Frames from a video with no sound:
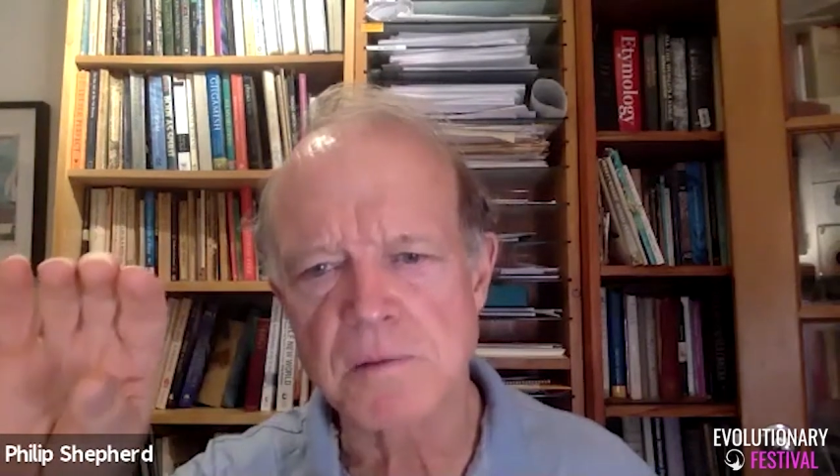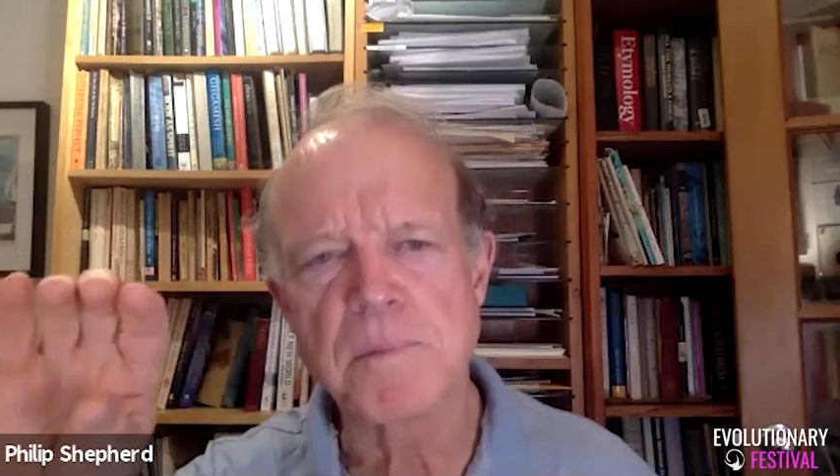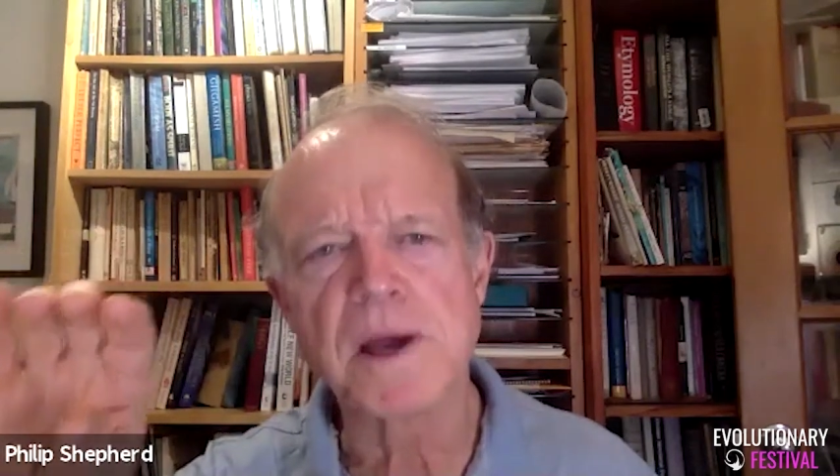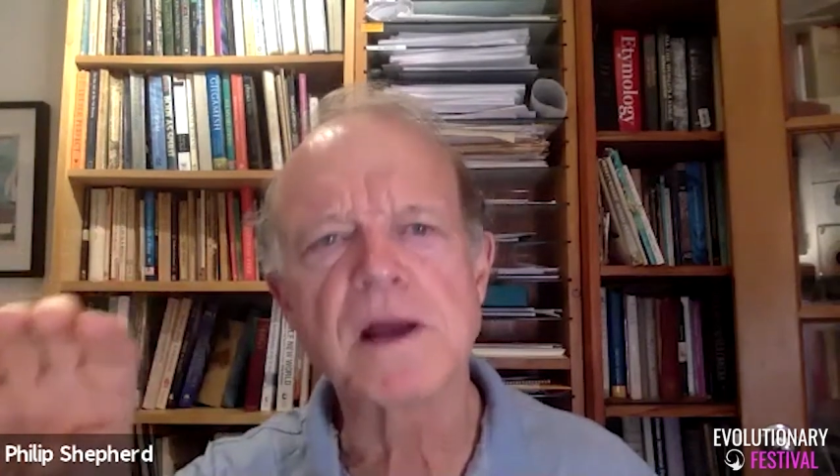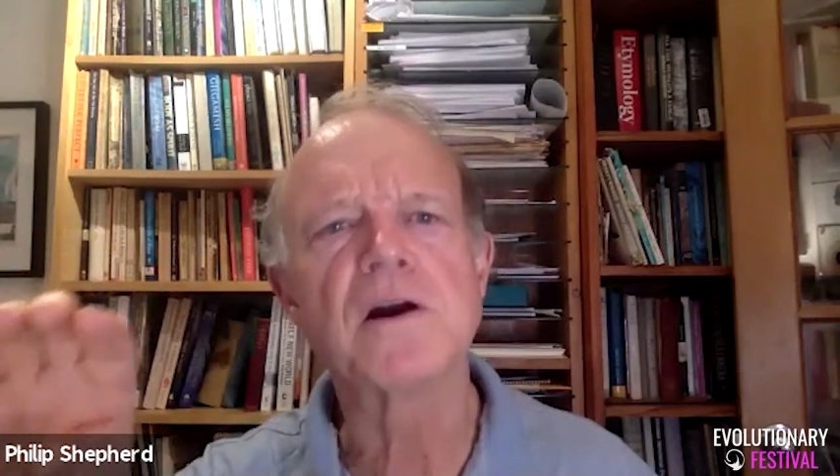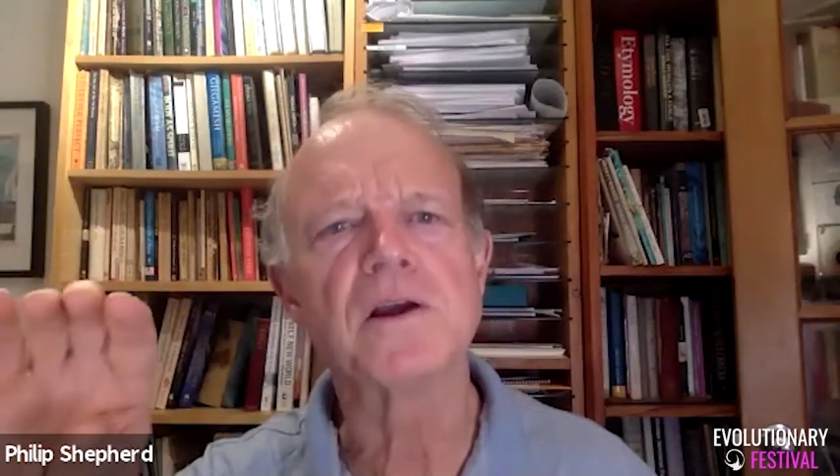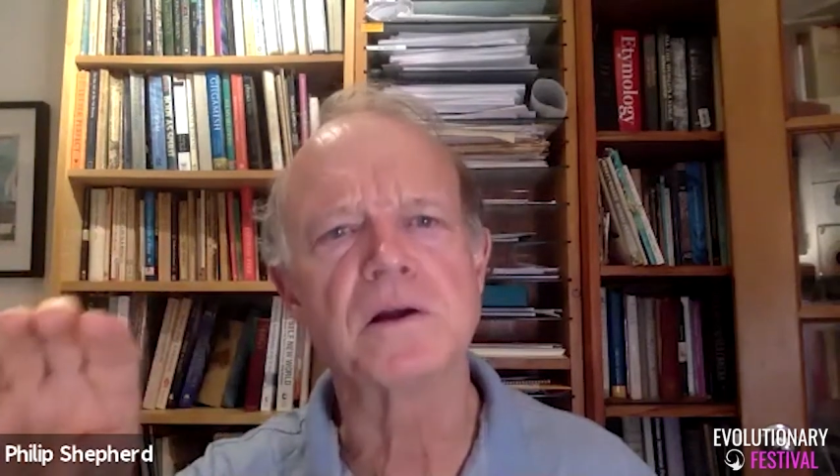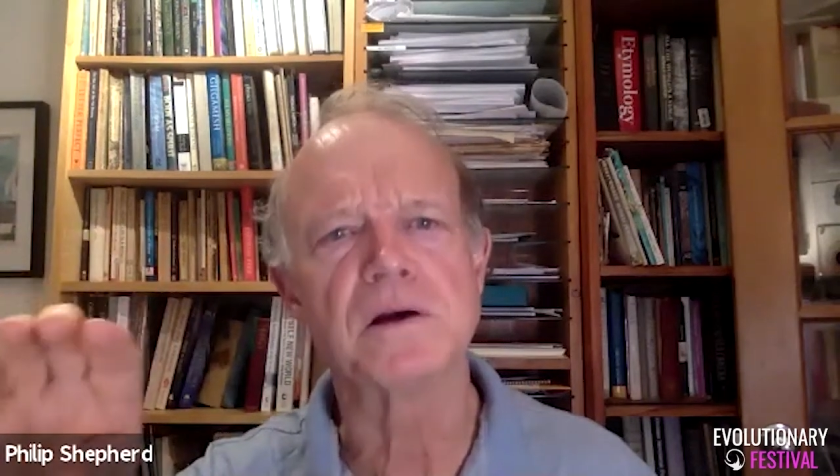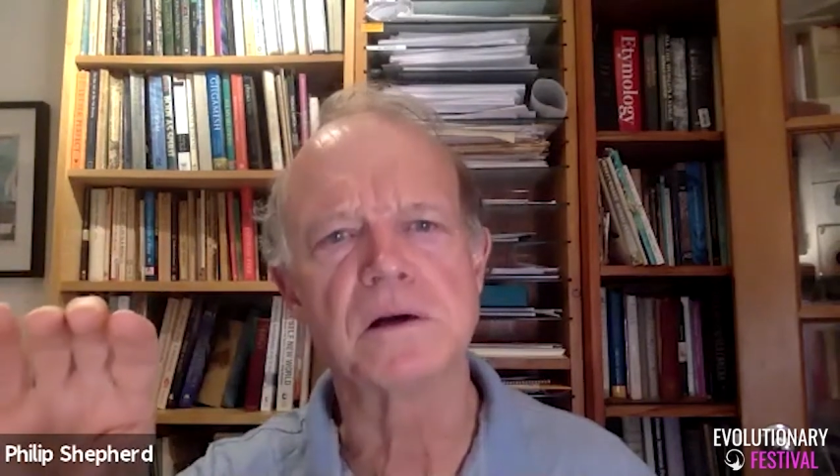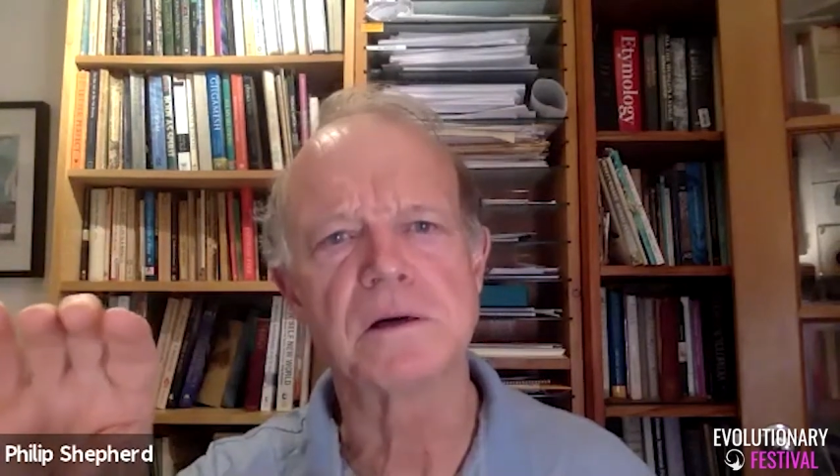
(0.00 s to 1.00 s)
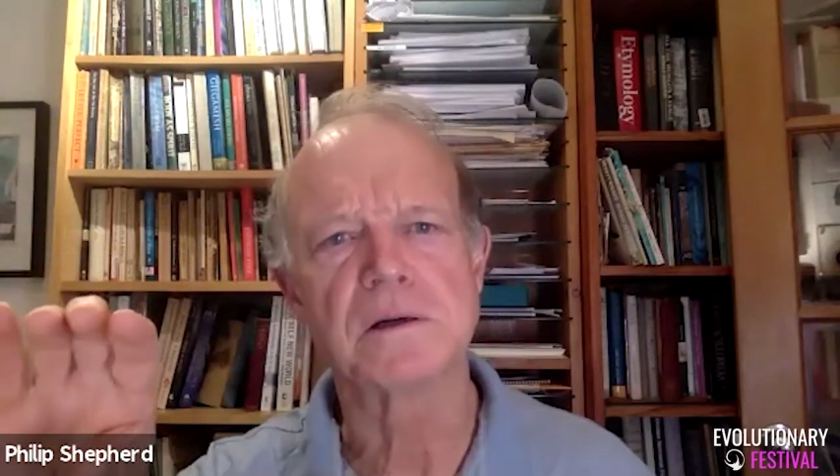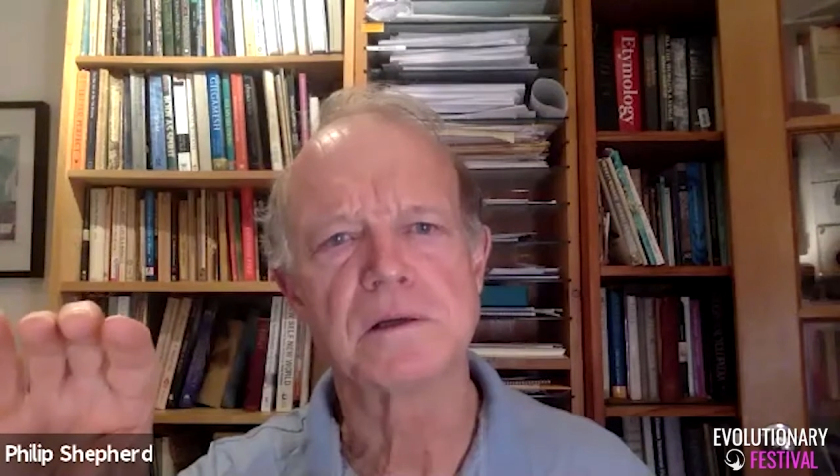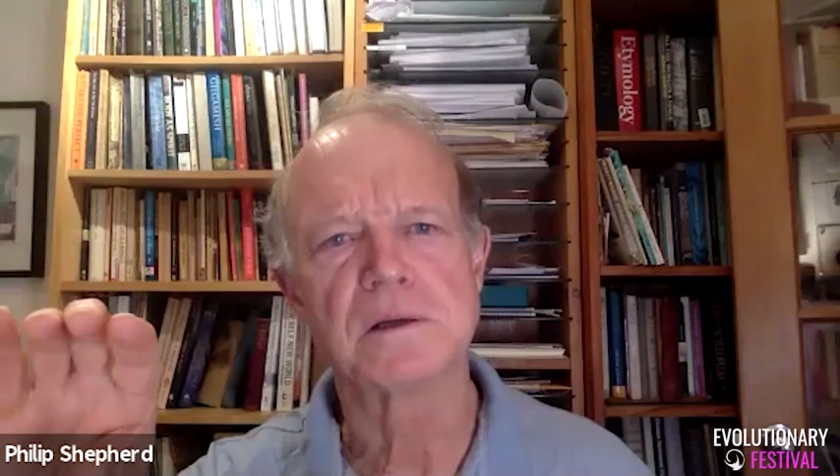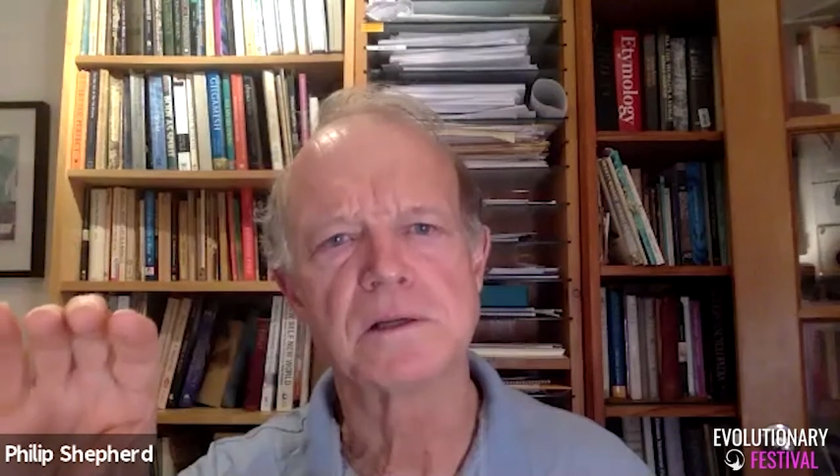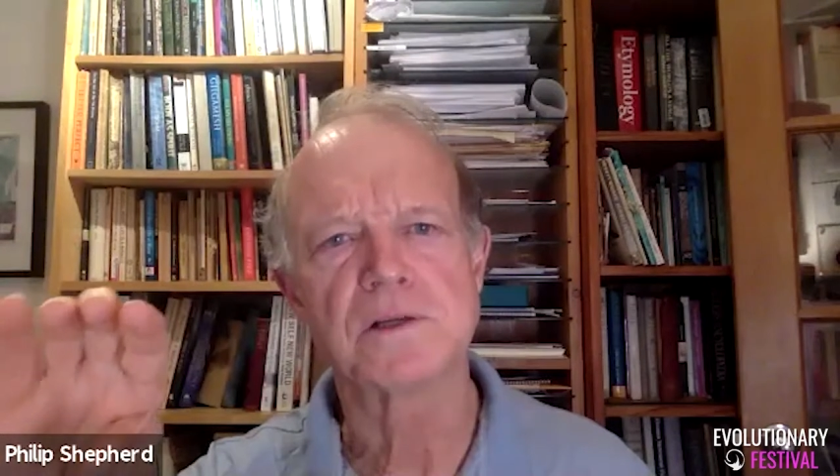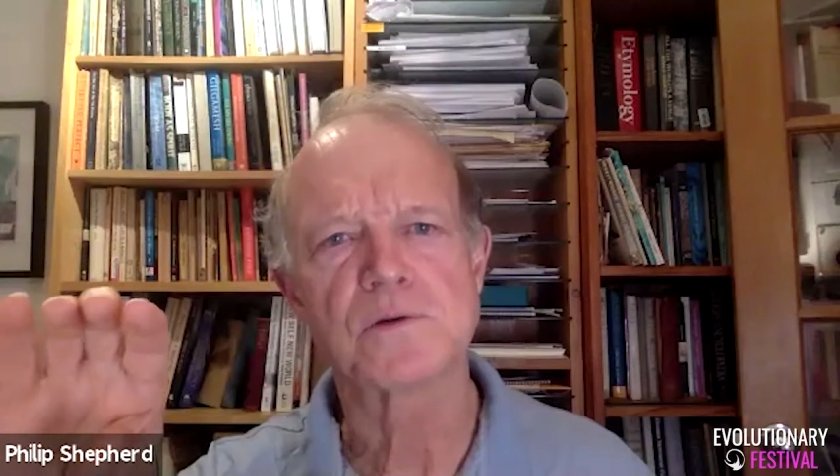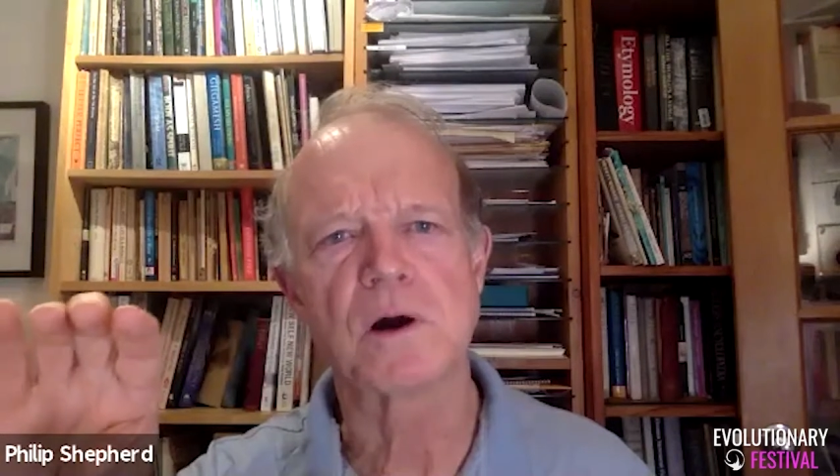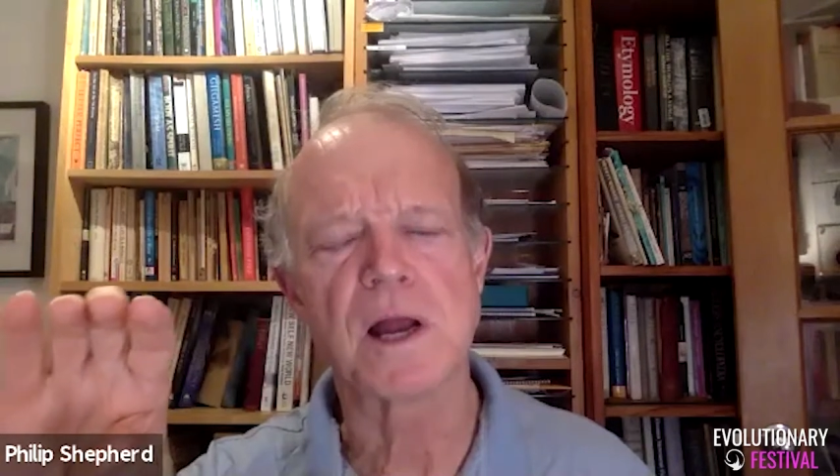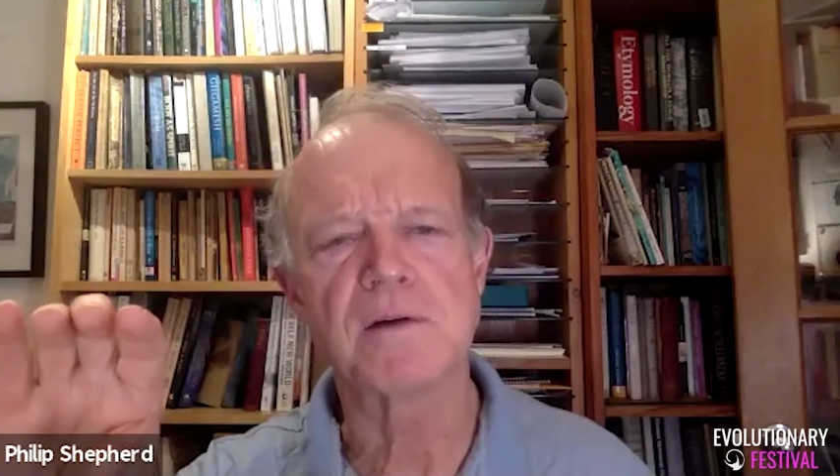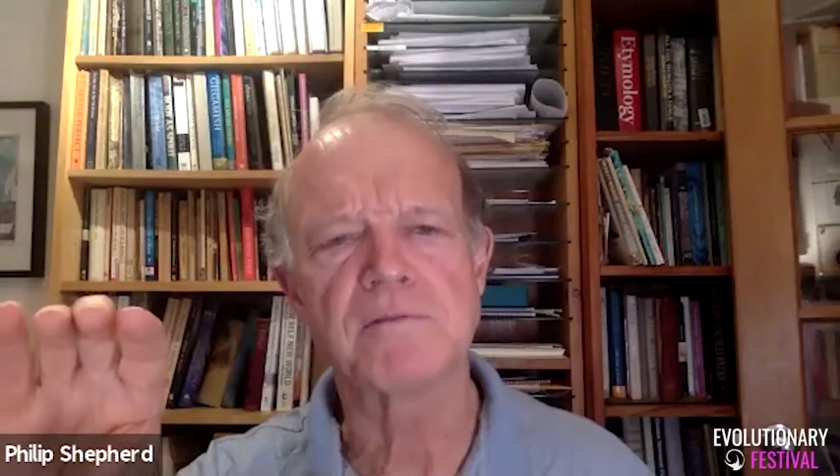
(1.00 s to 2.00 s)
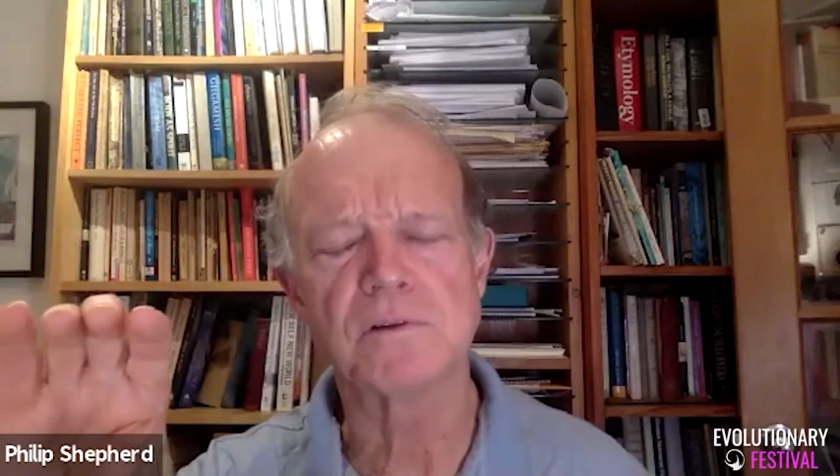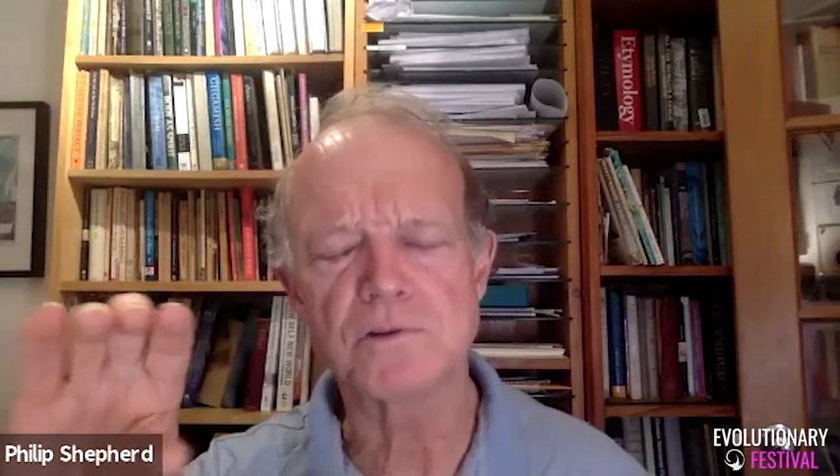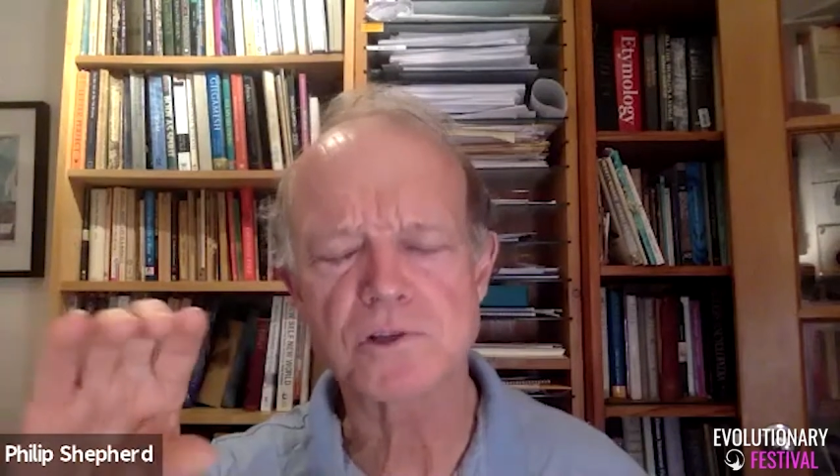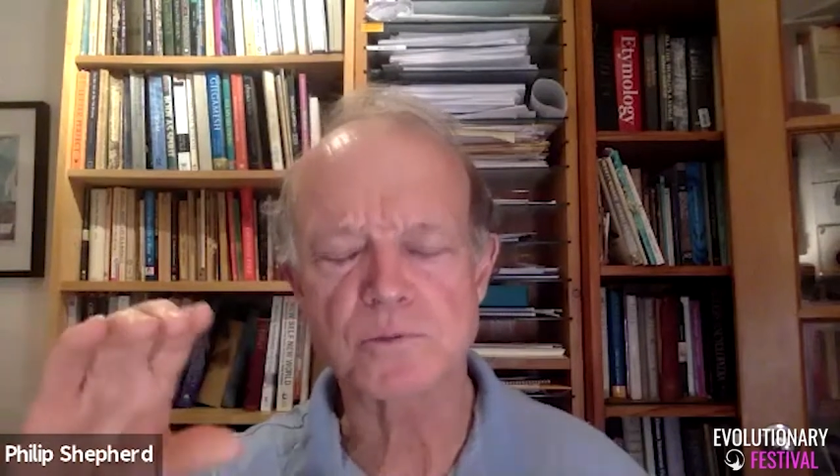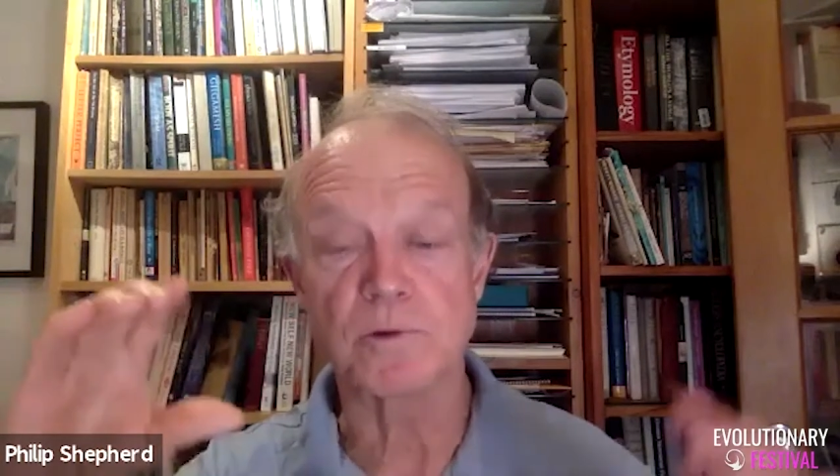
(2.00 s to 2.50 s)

barrier to our evolution.